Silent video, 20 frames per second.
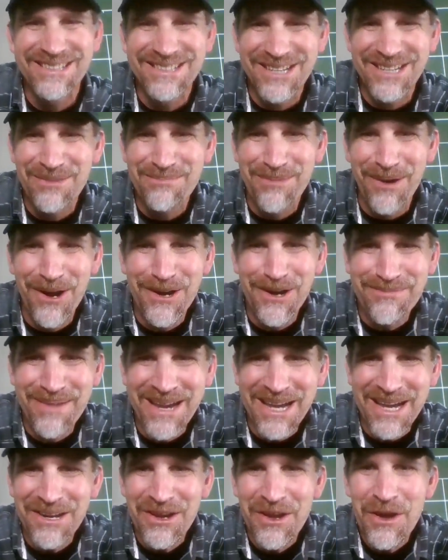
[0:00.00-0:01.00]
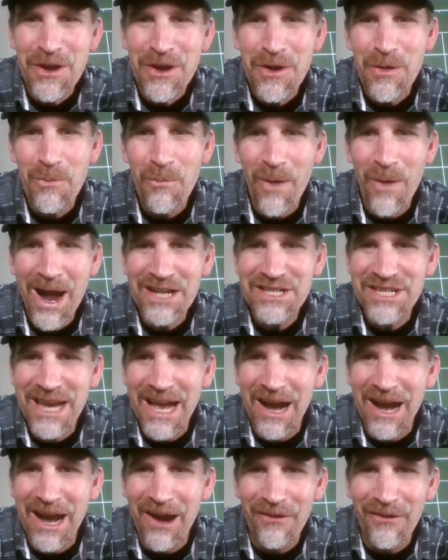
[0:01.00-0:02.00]
so Birdman, watch
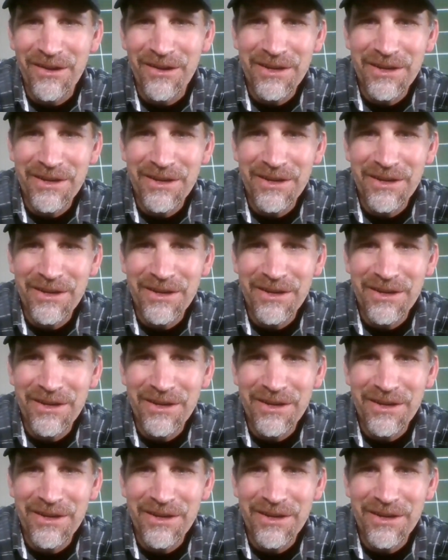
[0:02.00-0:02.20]
out.